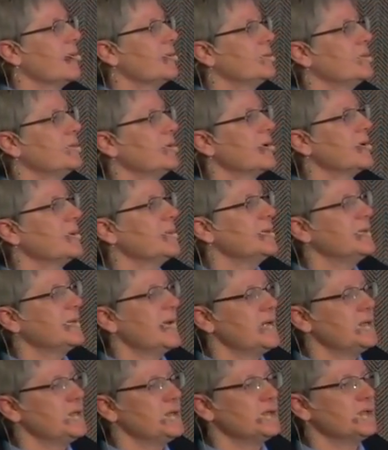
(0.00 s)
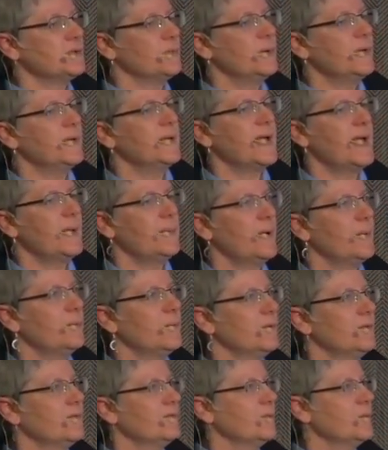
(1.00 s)
The recommendations that we came up
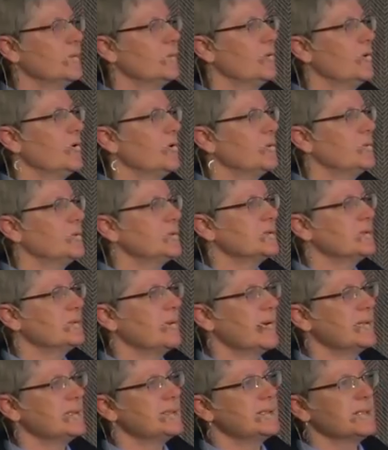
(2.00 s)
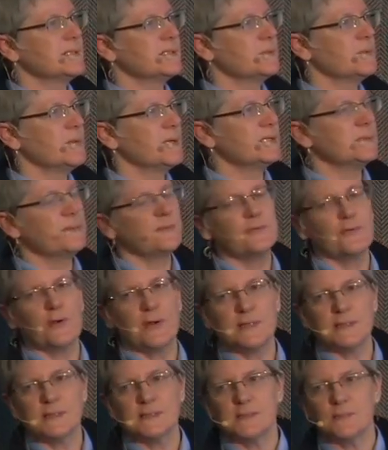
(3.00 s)
with from the work was around 6 weeks before
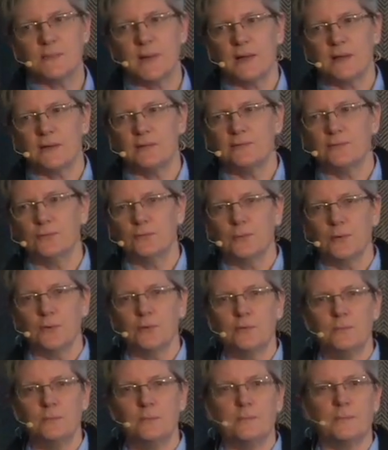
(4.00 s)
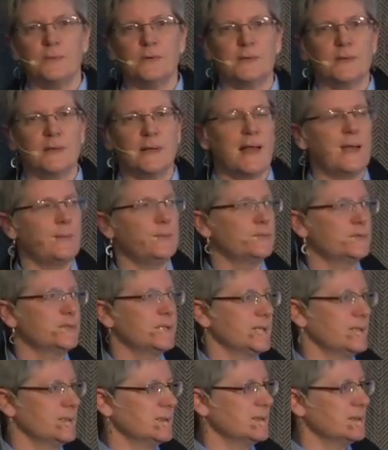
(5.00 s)
anticipated full bloom, but the label
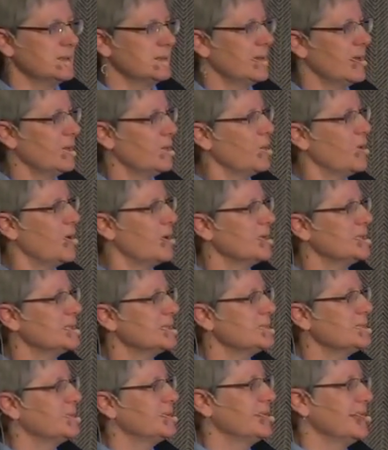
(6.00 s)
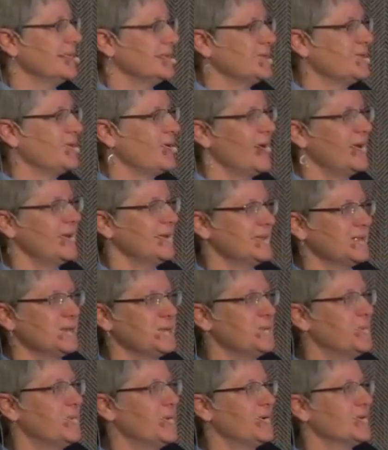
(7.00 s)
says otherwise, but that's fine, it
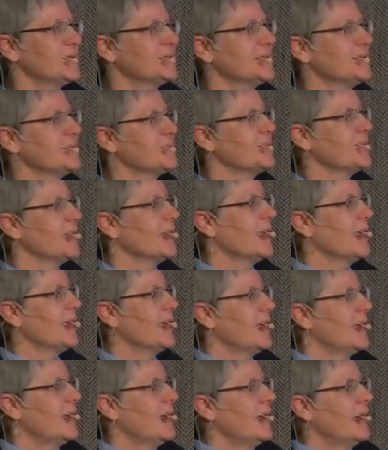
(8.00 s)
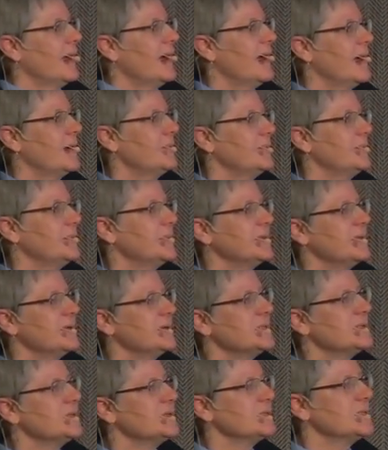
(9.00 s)
still works. But there
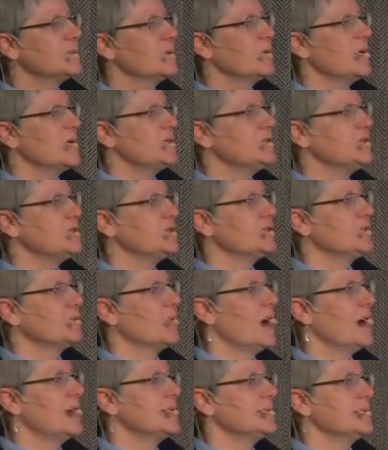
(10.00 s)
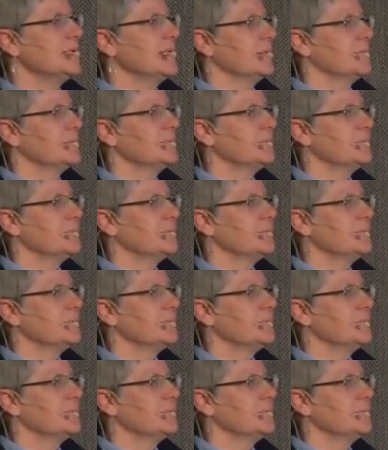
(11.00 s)
are still some questions arising.